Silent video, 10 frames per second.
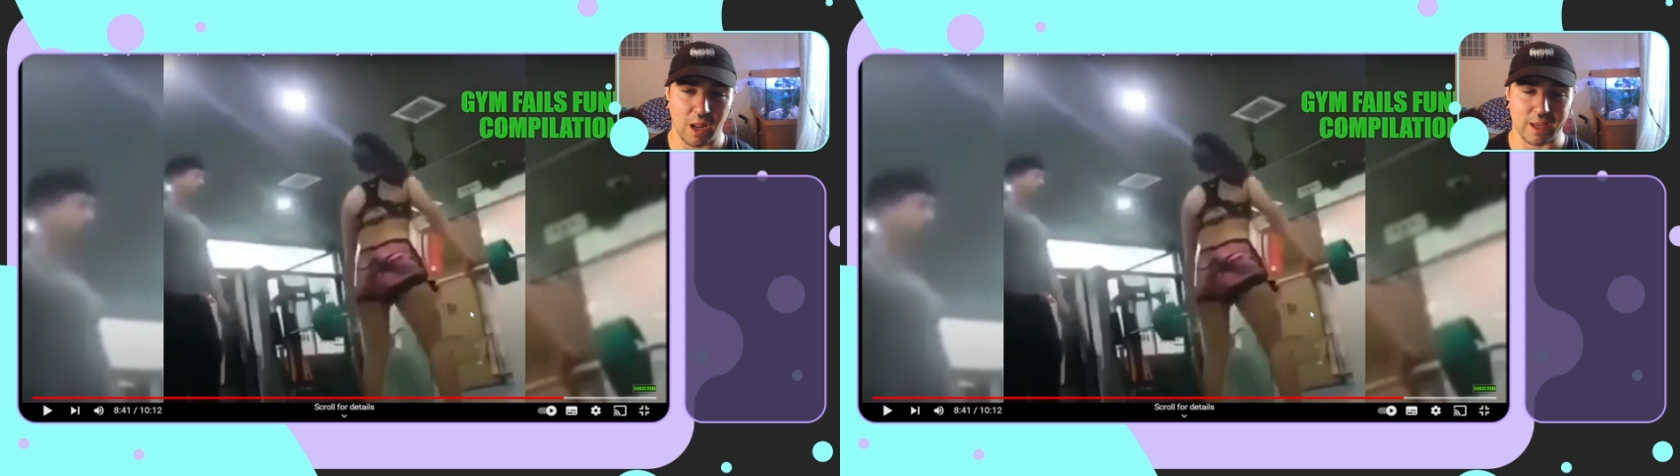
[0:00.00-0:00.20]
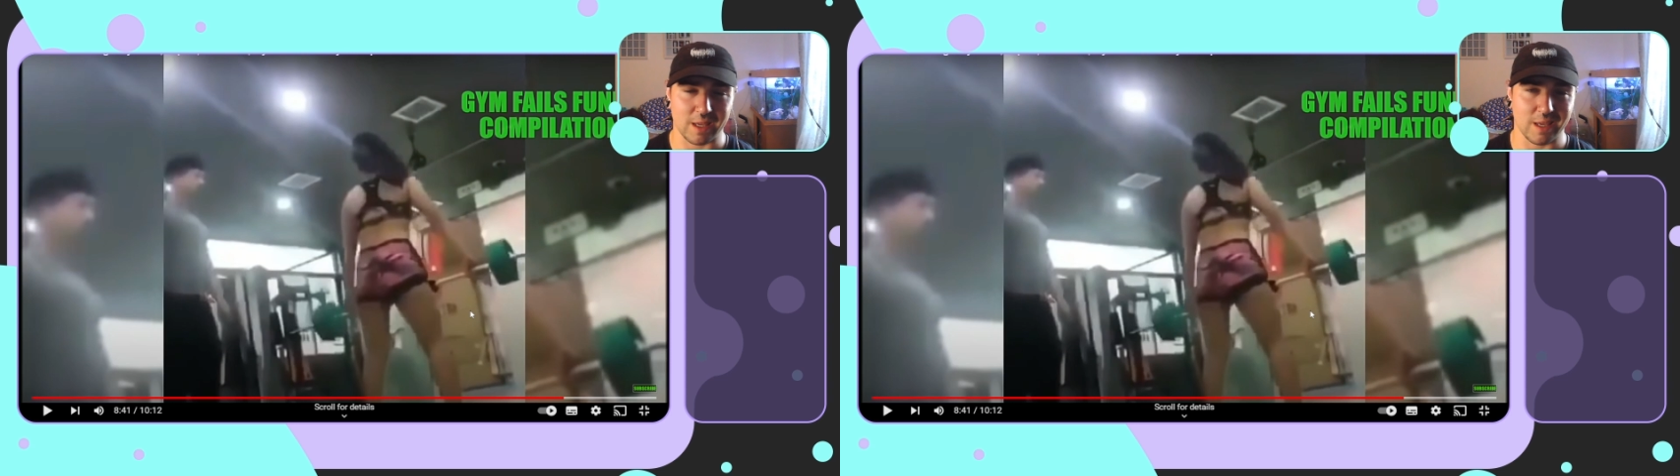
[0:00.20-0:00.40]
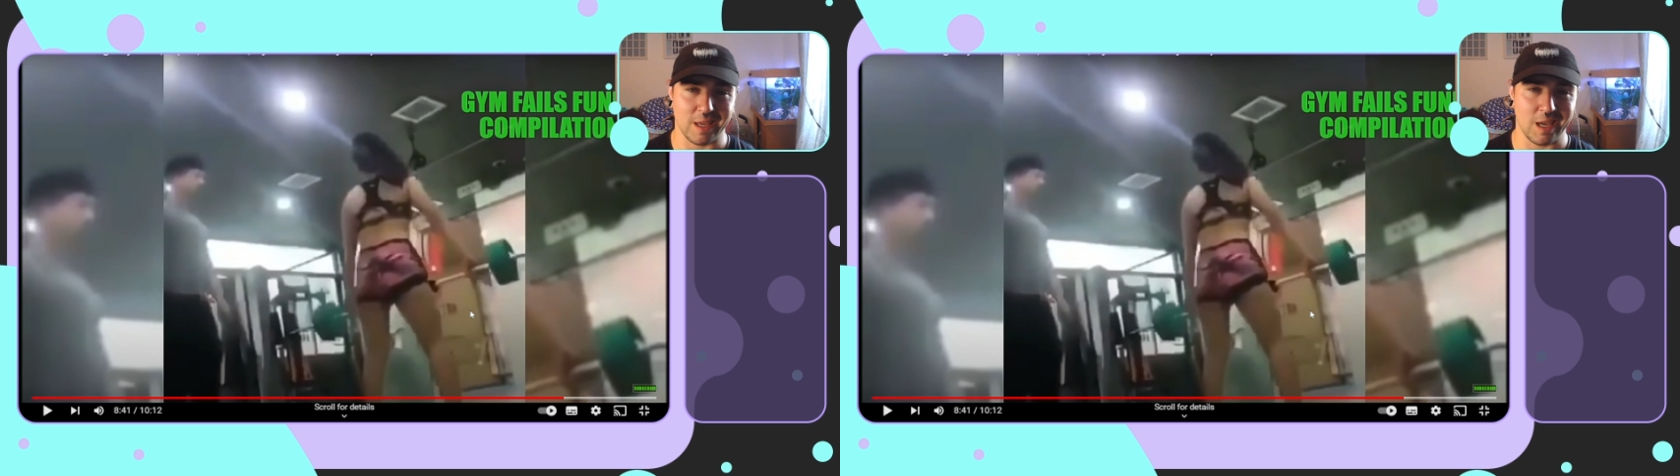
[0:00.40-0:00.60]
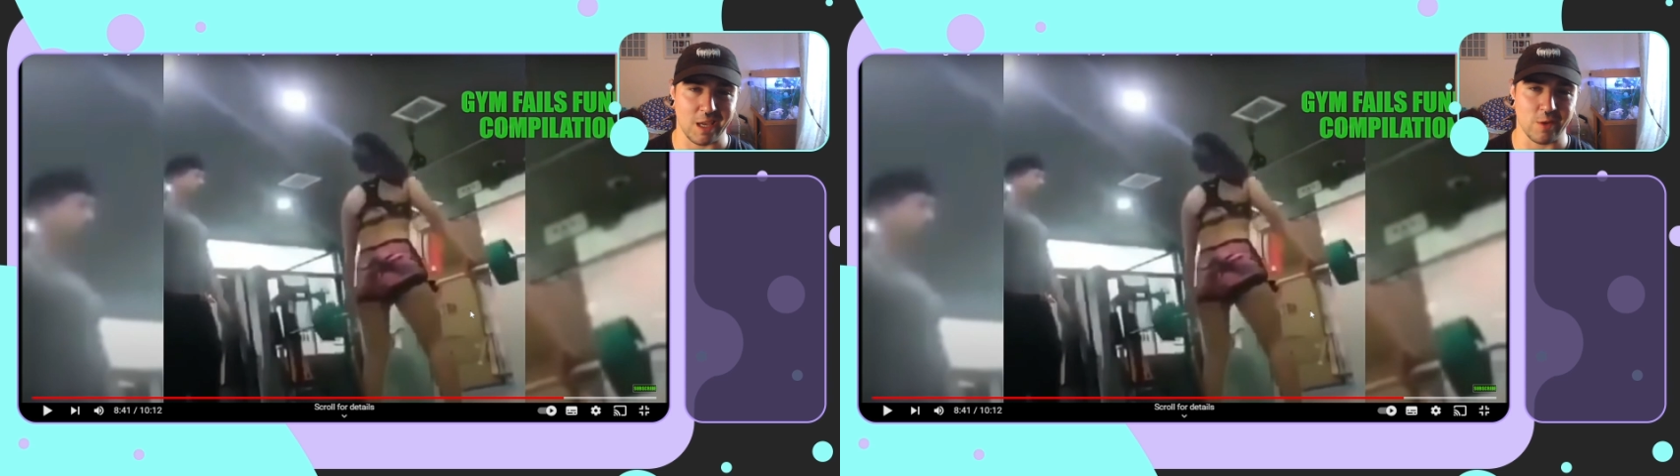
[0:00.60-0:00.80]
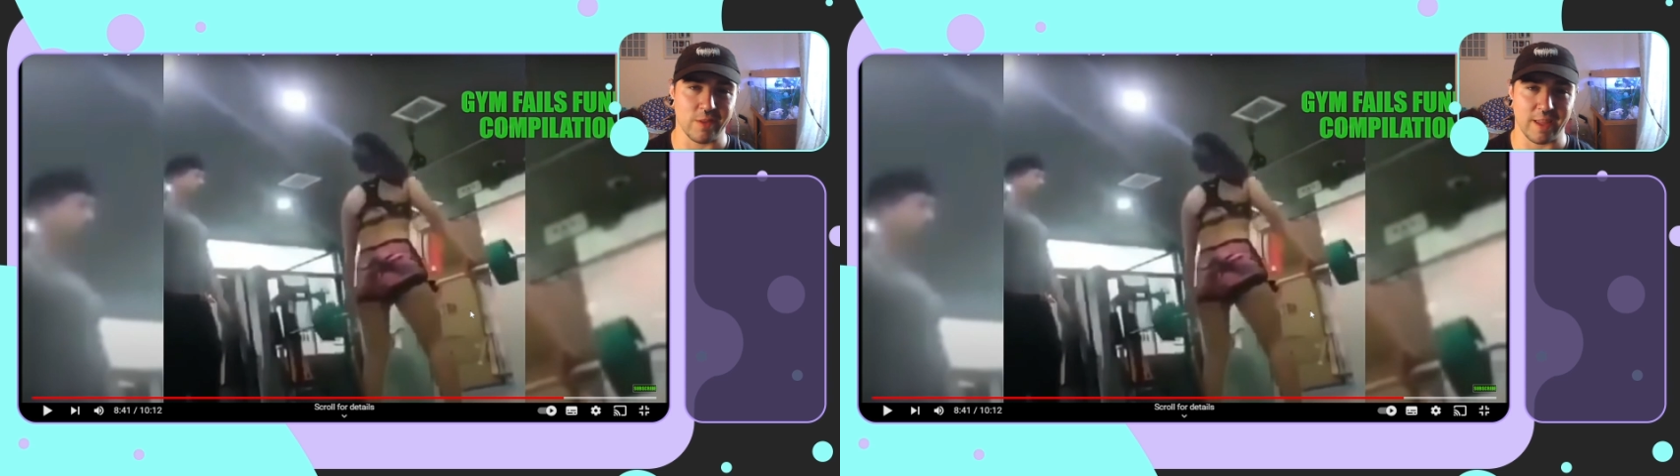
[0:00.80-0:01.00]
like
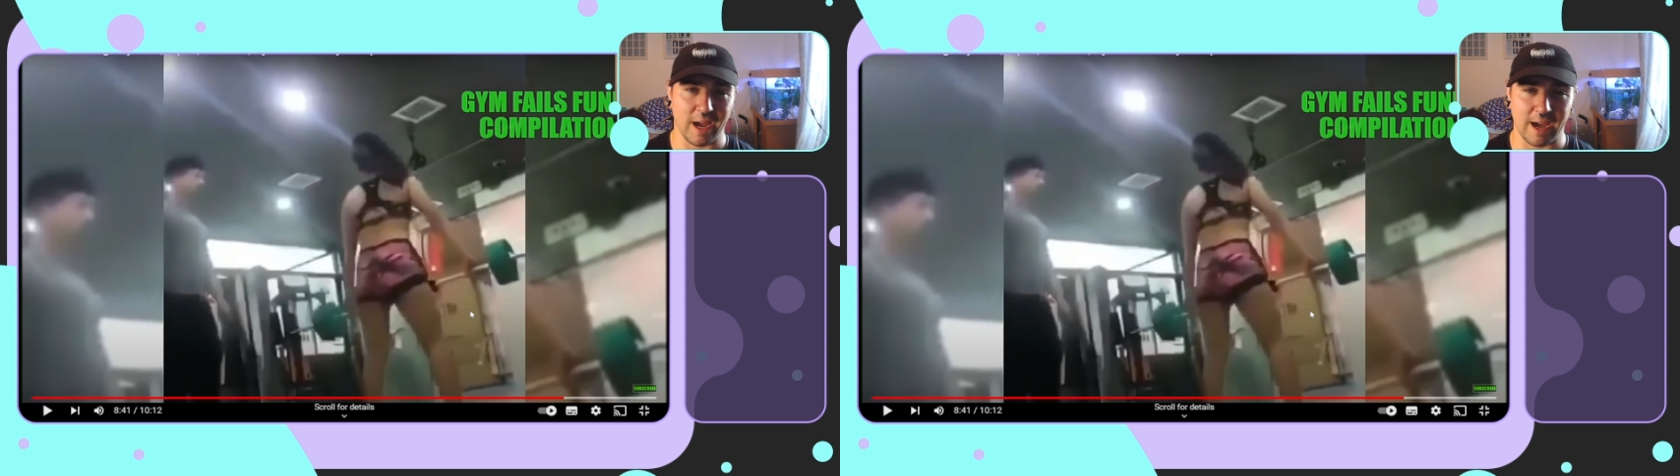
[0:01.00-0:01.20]
hit you in the